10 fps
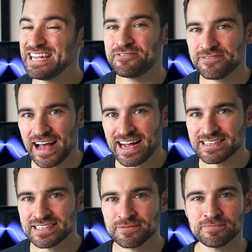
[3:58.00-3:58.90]
In
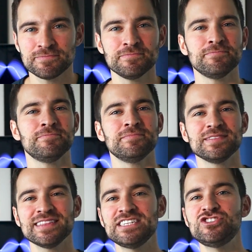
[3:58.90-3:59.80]
fact,
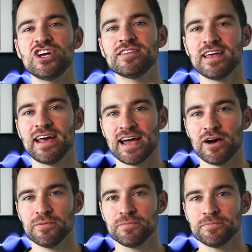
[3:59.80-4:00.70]
let's check that
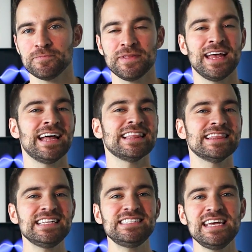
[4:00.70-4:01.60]
out.
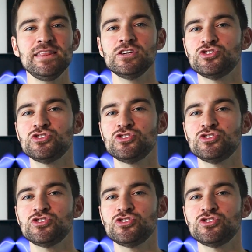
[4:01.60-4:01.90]
Let's say the